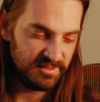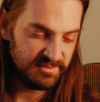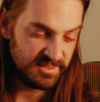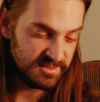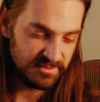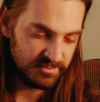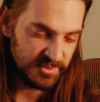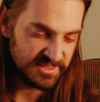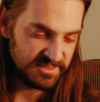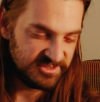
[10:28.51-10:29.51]
They did an
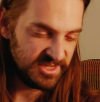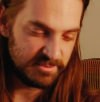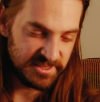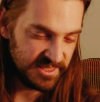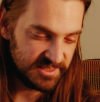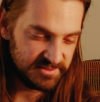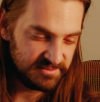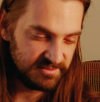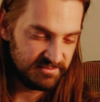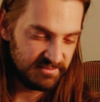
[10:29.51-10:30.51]
amazing job again,
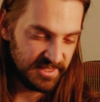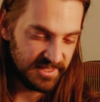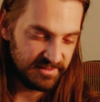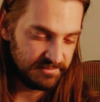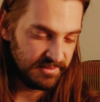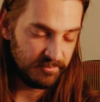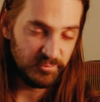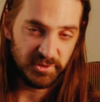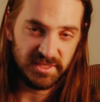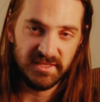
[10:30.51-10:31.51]
and I'm
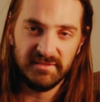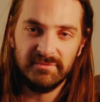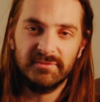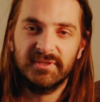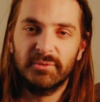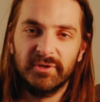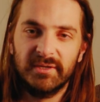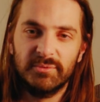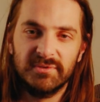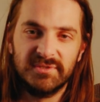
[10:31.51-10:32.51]
really thankful they were
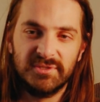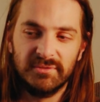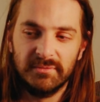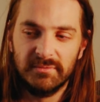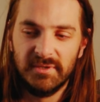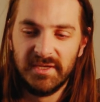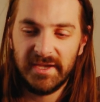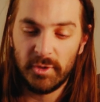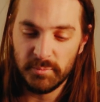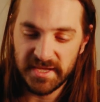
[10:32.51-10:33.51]
able to
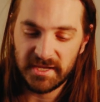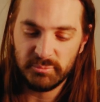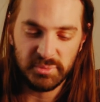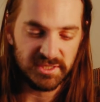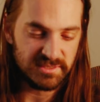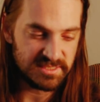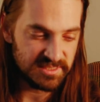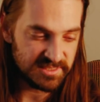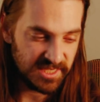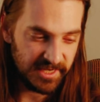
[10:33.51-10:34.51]
help me out, because the
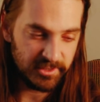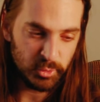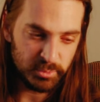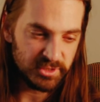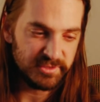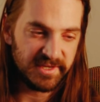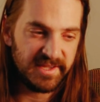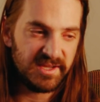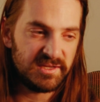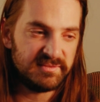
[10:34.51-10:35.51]
entire build that I
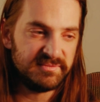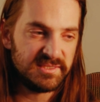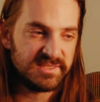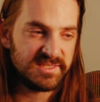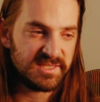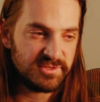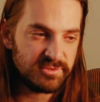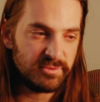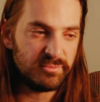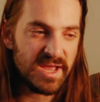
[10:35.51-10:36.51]
have is centered
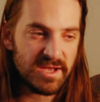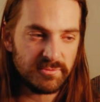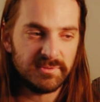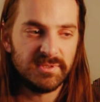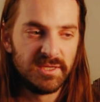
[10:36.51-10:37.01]
around